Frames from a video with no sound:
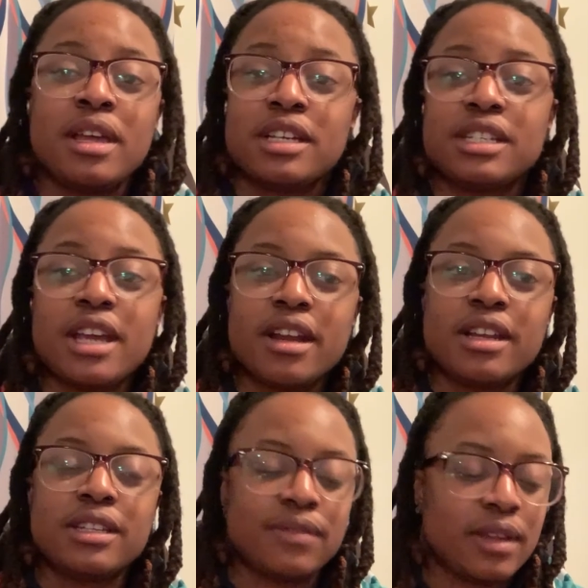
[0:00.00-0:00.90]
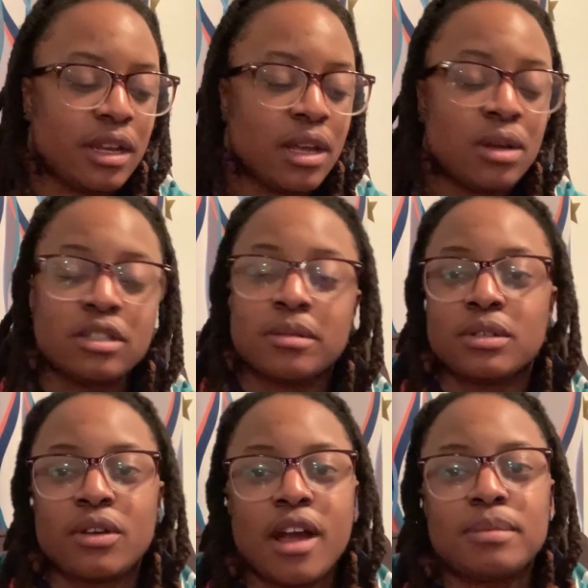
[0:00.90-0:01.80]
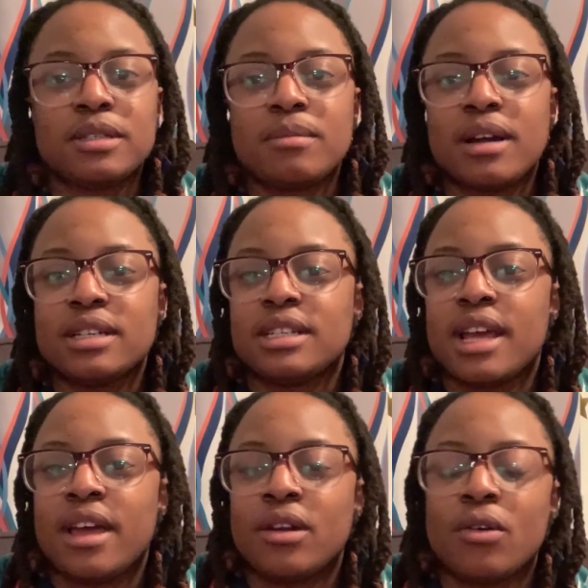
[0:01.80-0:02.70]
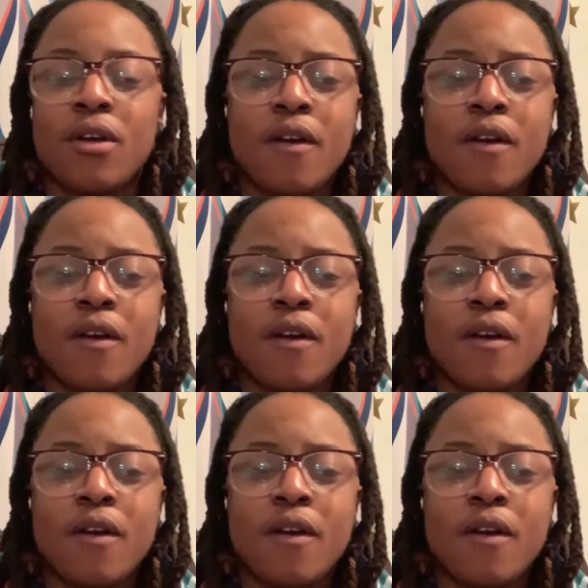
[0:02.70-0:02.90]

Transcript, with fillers: share this video, subscribe to my channel,